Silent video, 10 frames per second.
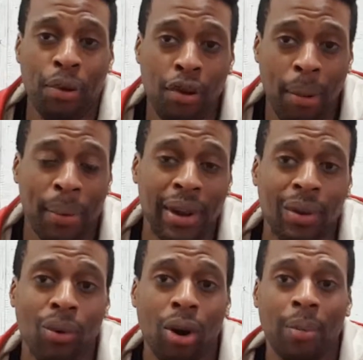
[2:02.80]
Properly
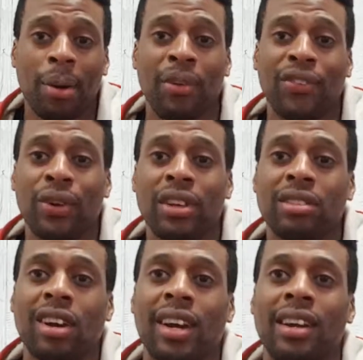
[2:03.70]
warm up before you
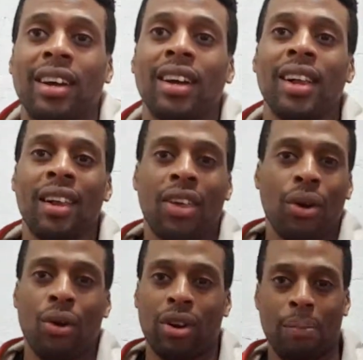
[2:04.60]
train
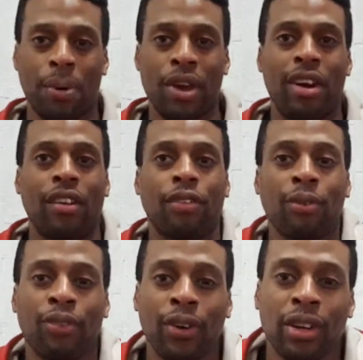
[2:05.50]
or compete or anything.
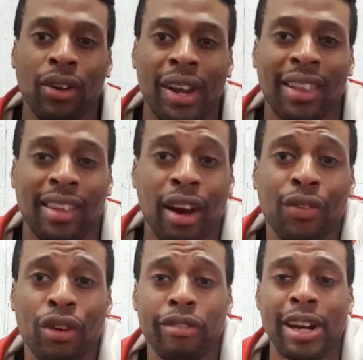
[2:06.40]
Before you do anything, I've
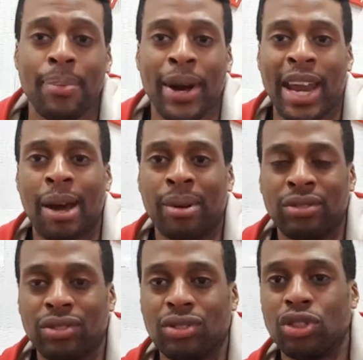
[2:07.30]
got a really bad habit
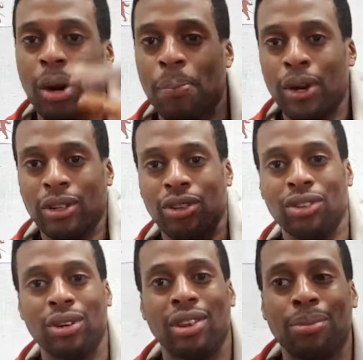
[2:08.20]
of just jumping on and
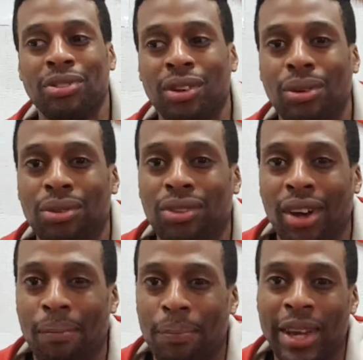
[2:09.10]
doing obstacles.
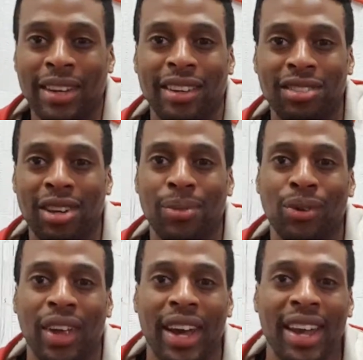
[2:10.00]
Like being in the gym all
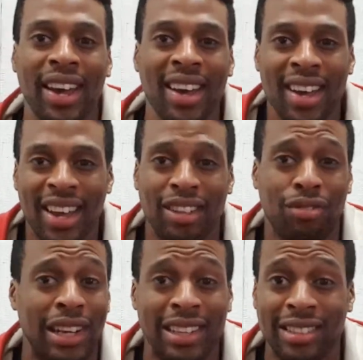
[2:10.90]
day, it's
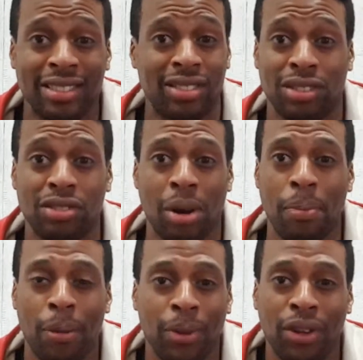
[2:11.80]
really easy to just jump
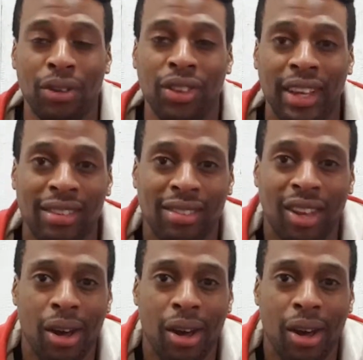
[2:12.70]
up and do things.